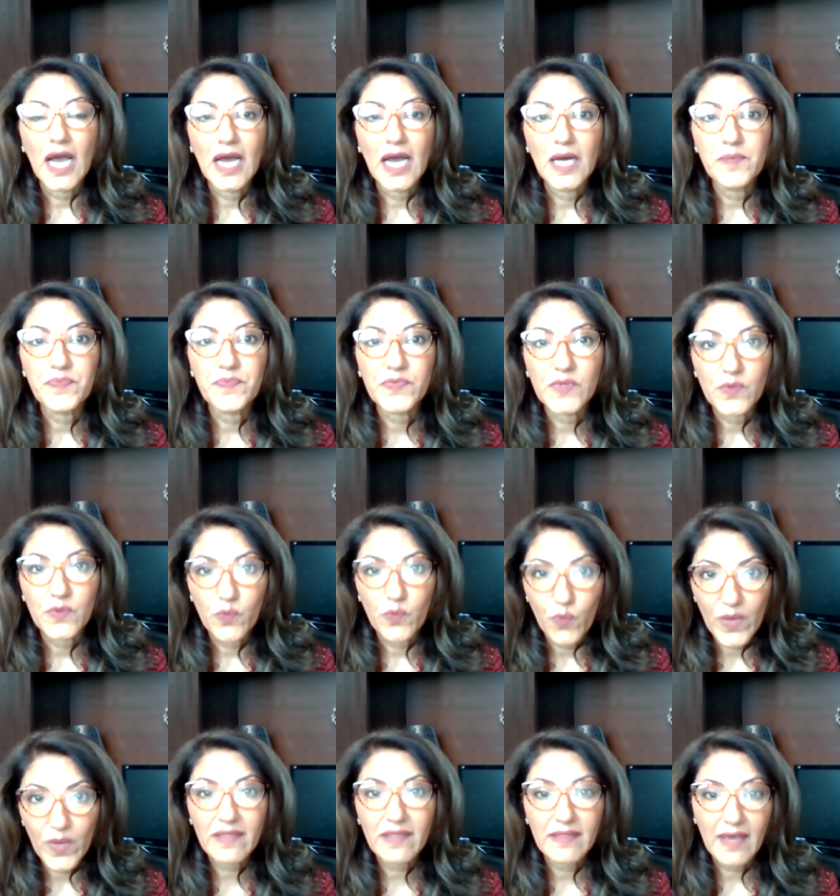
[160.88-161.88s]
um,
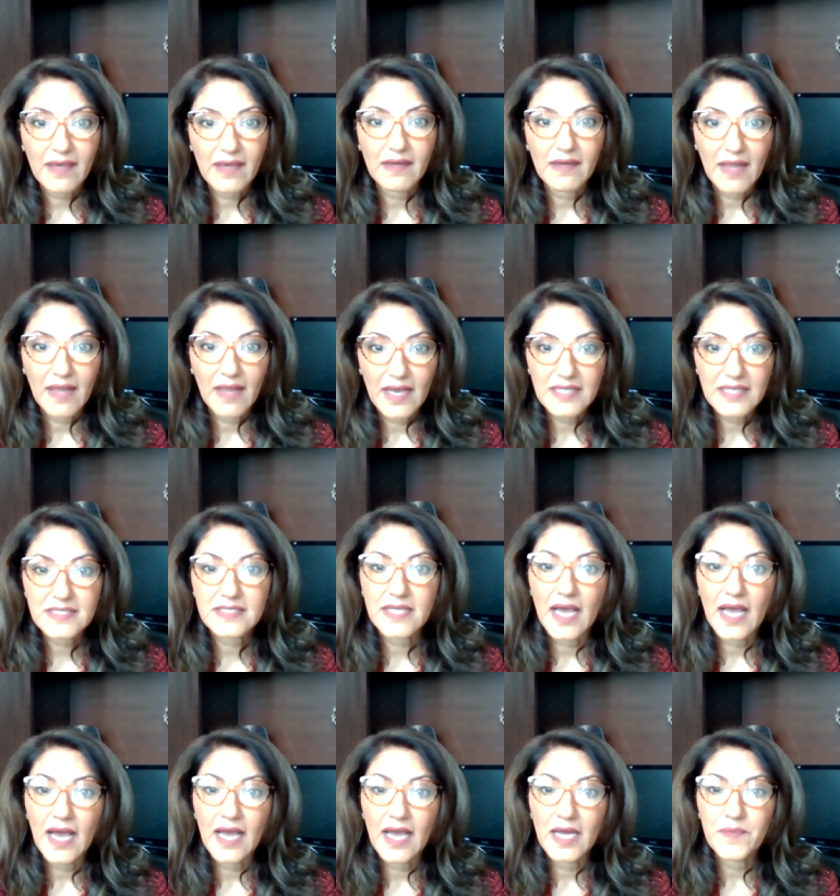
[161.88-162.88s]
with
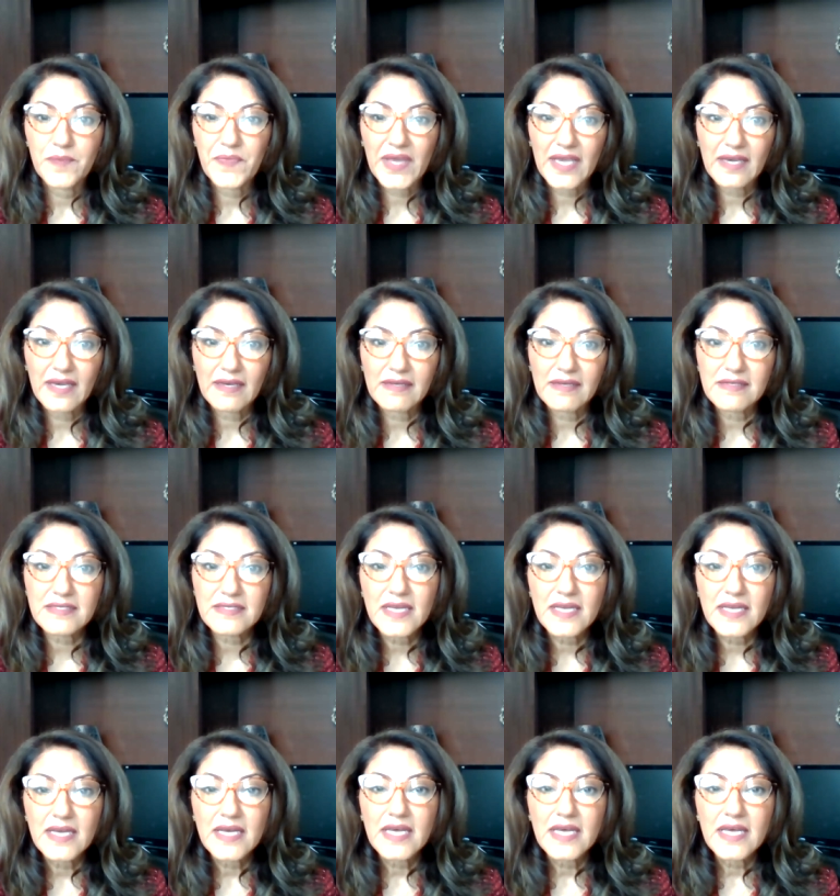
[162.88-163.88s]
ALS. Um, and
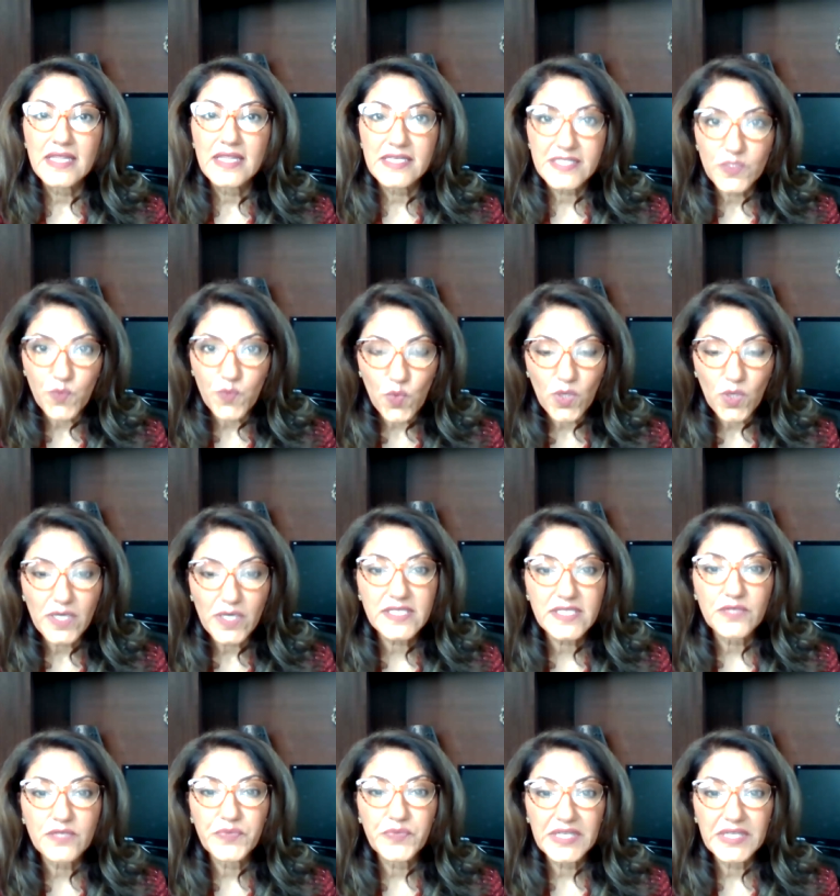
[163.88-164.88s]
this
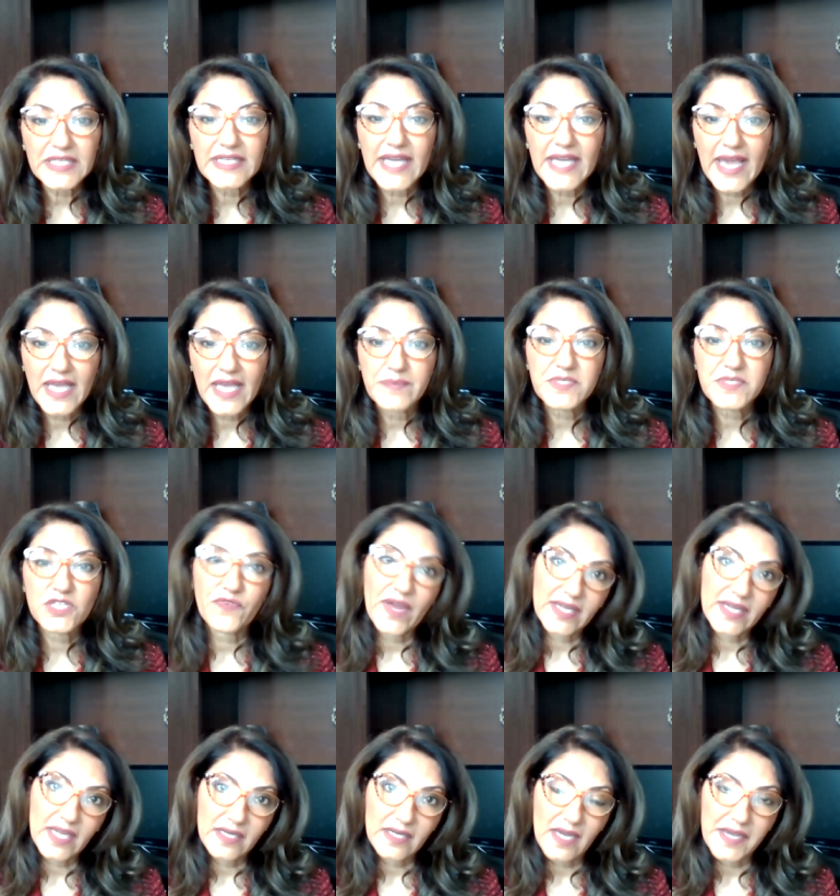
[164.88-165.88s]
award really aims to
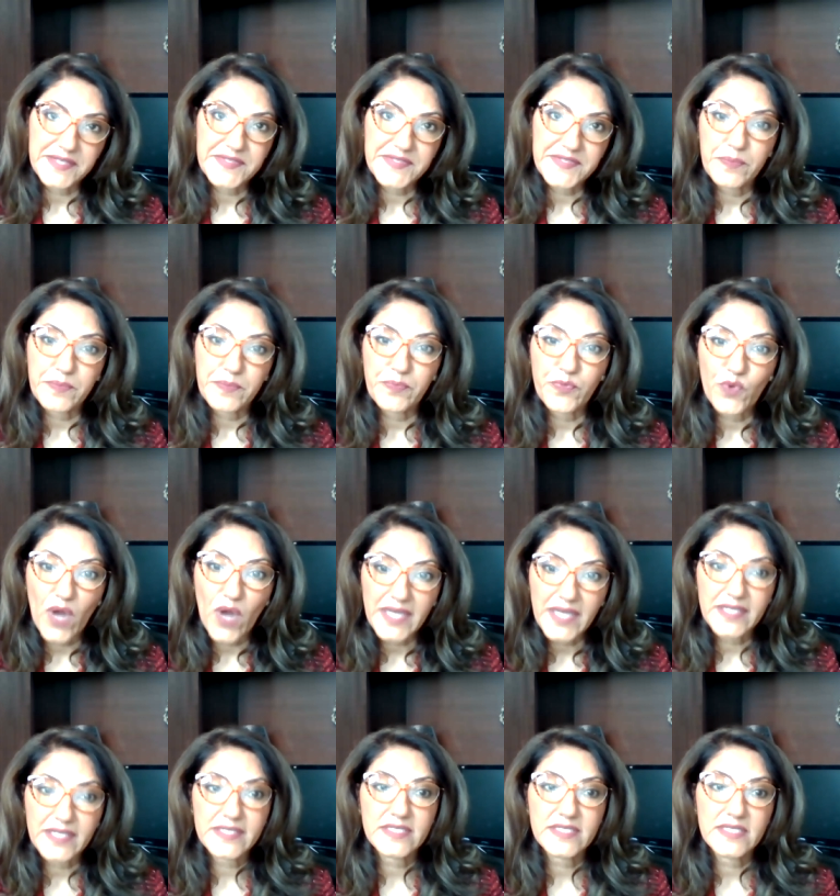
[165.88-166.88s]
recognize the
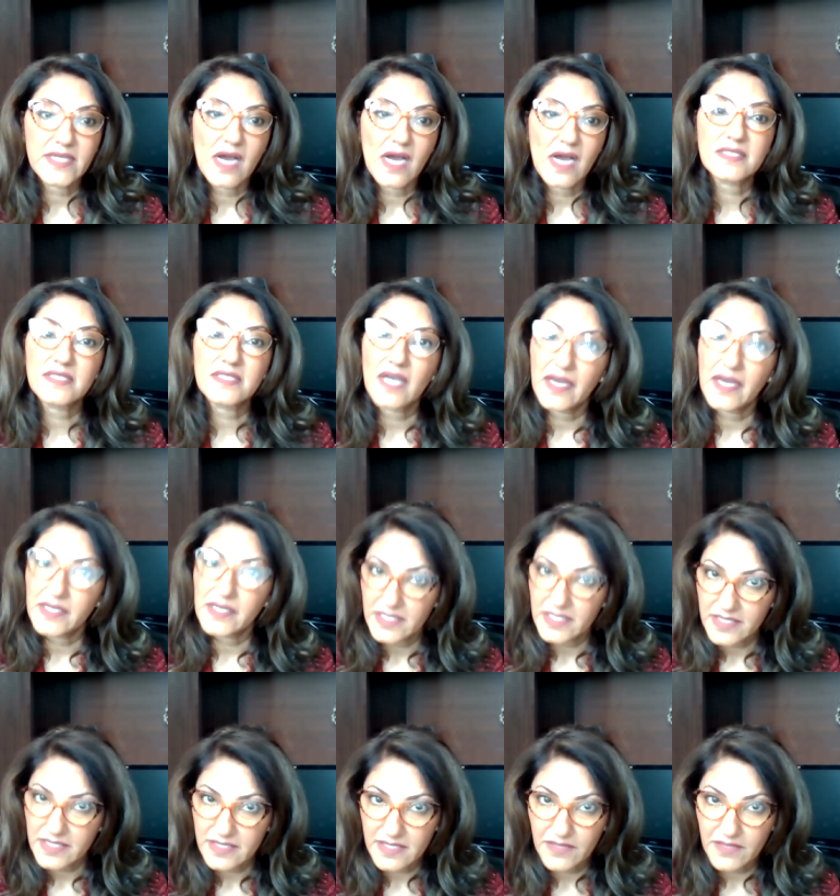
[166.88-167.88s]
brightest young
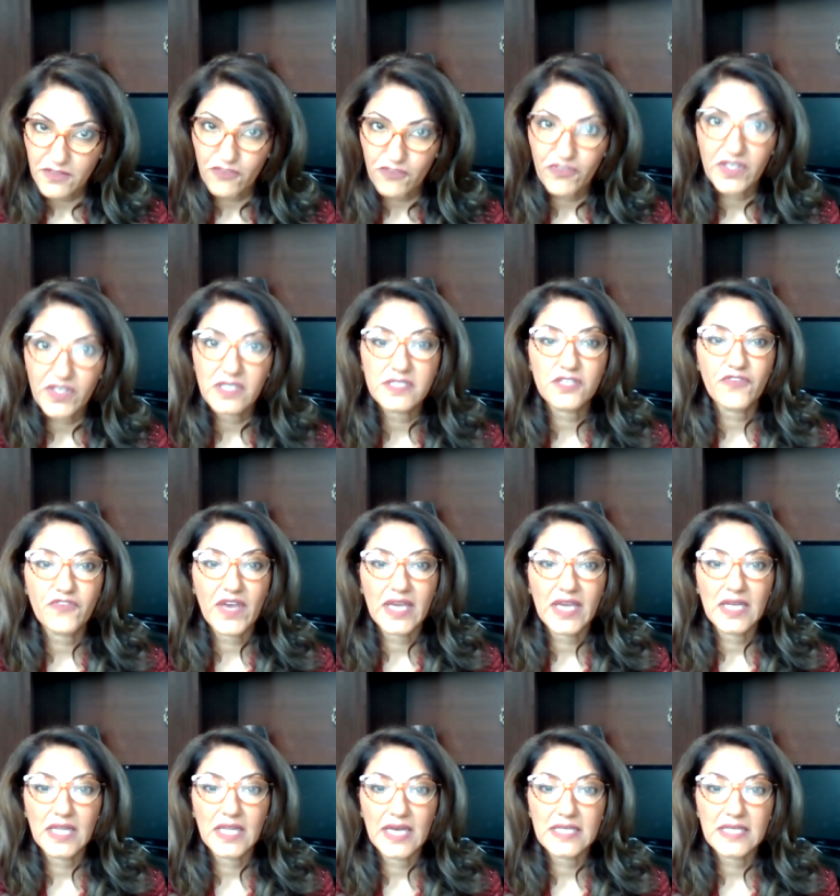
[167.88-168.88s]
scientists in the field of
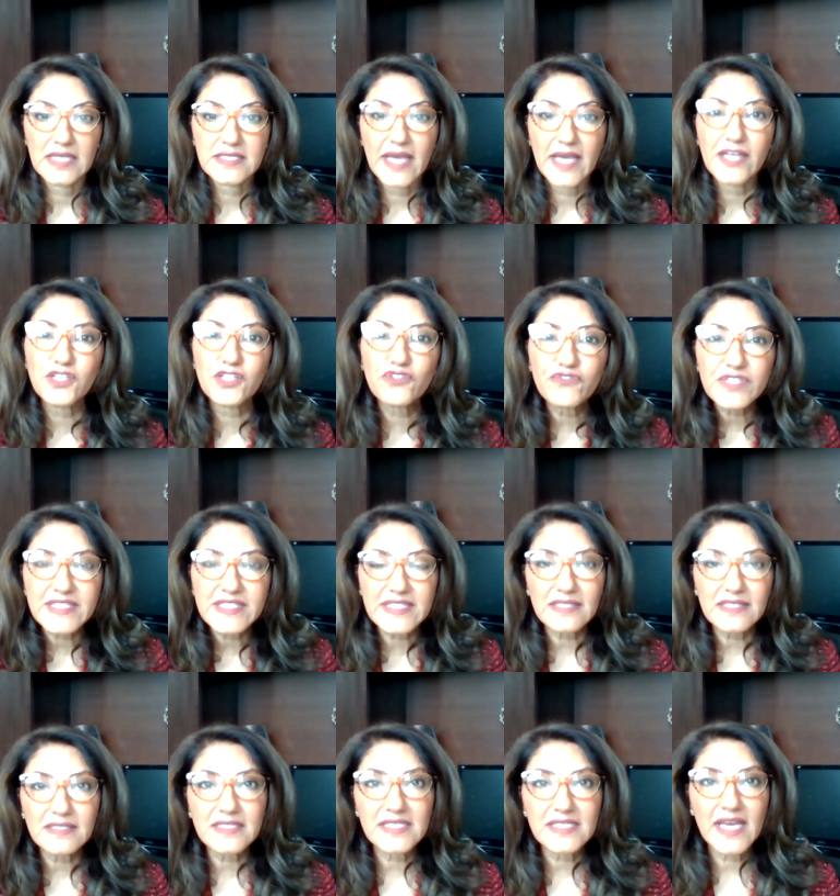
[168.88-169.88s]
ALS and to
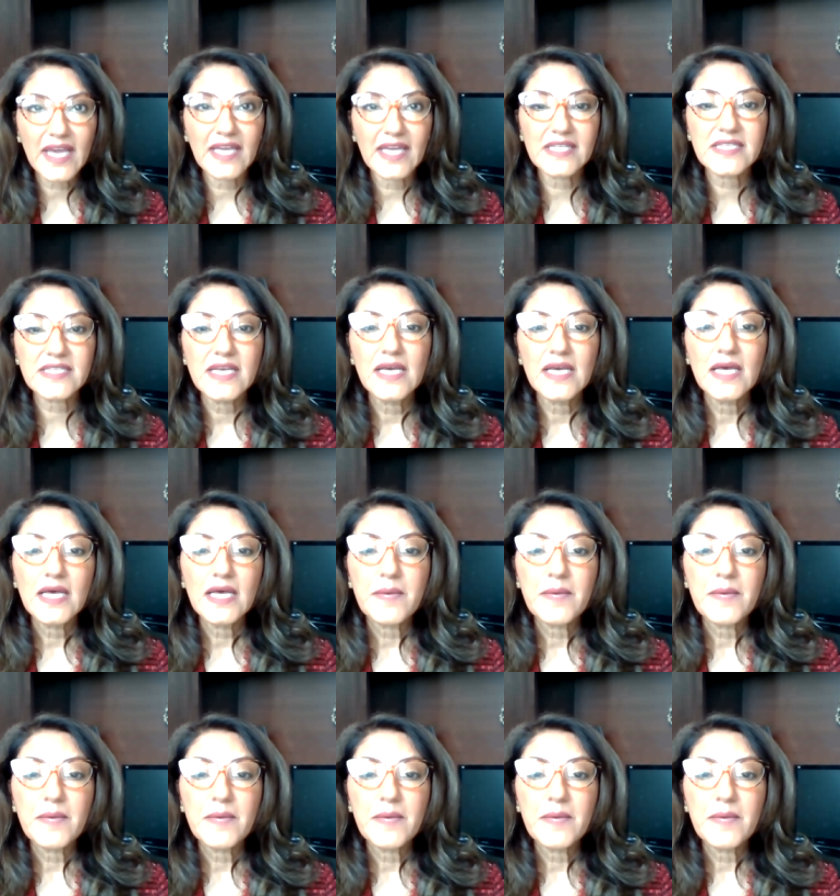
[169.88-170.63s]
facilitate